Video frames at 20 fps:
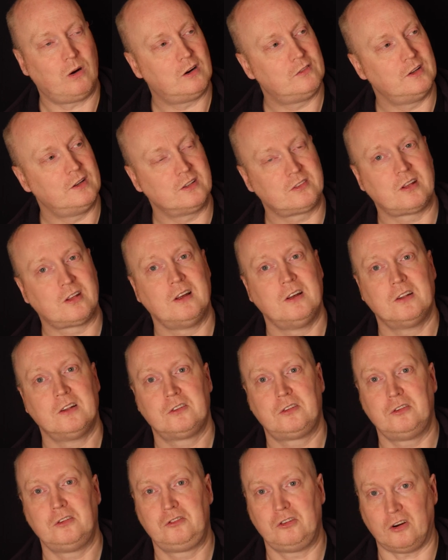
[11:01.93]
others
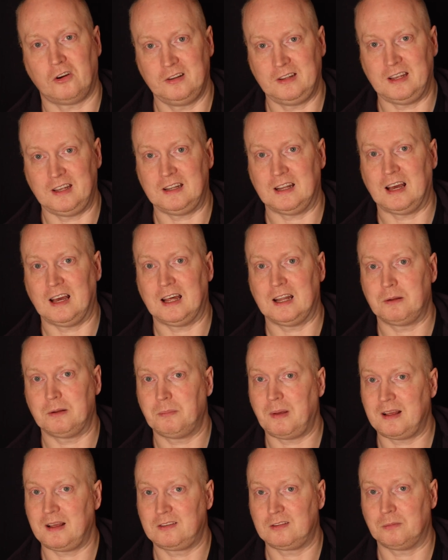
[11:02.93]
to join in and
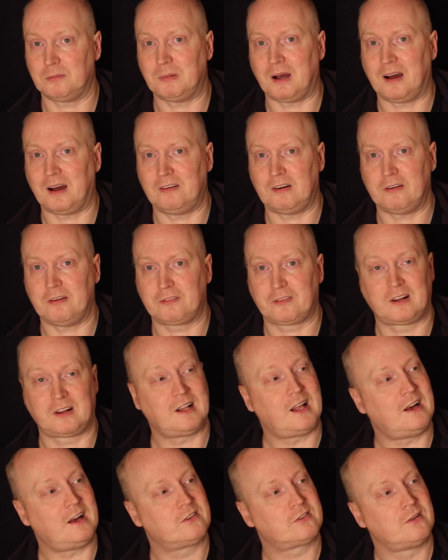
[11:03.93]
make some RF
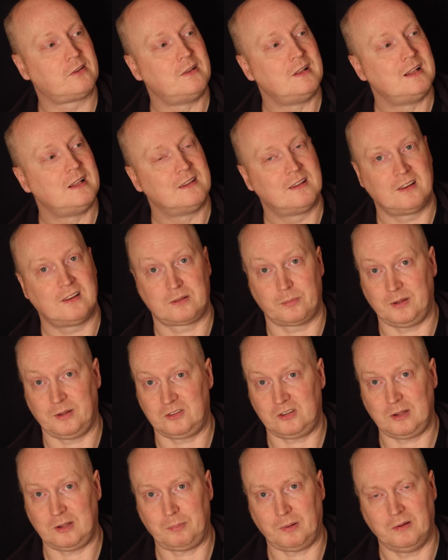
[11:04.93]
glass that's a bit
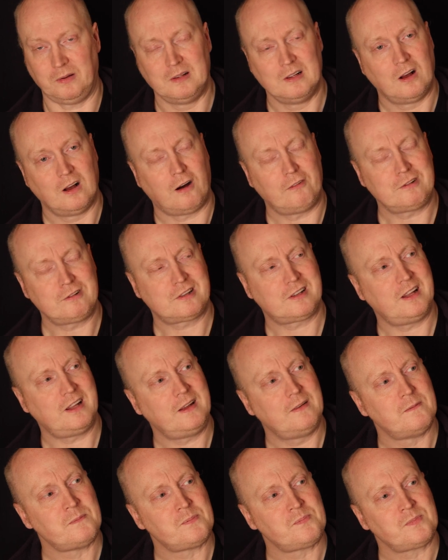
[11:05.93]
cheaper. Obviously,
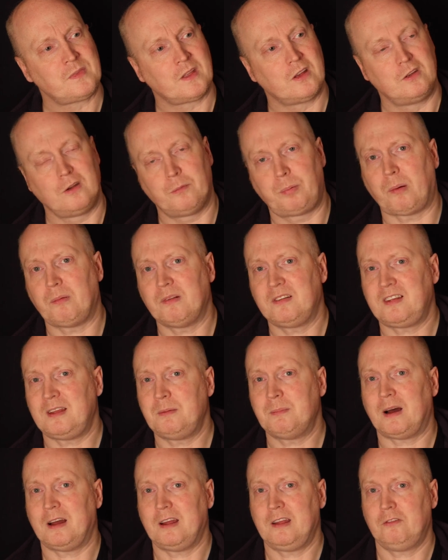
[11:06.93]
you've probably
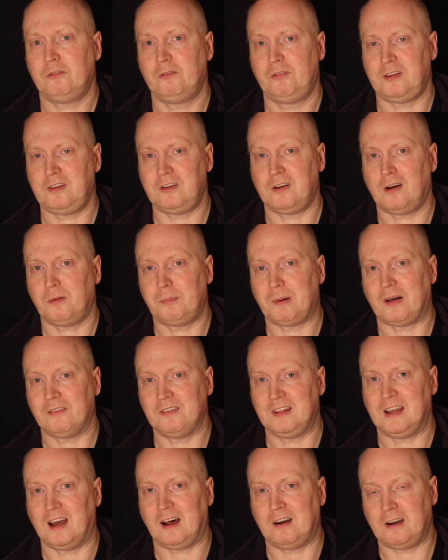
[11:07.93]
seen my video about
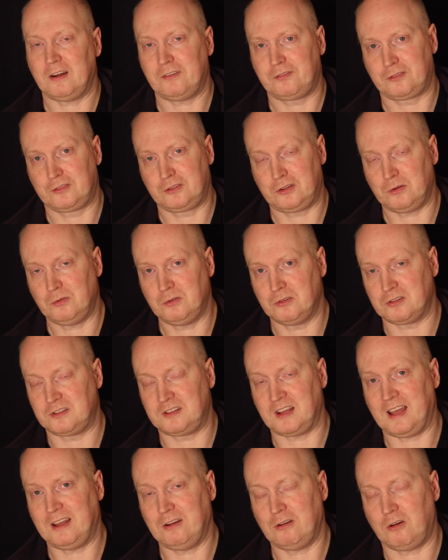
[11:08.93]
the RF 200
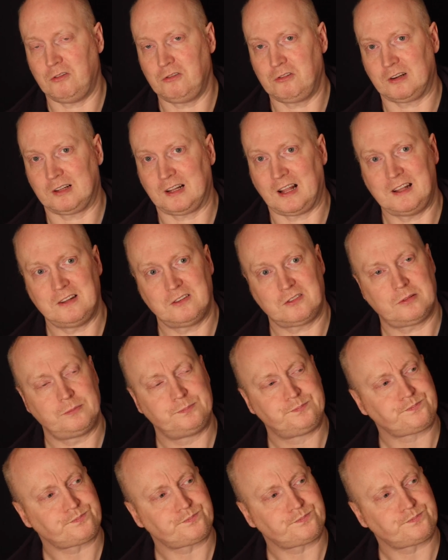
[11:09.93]
to 800 lens,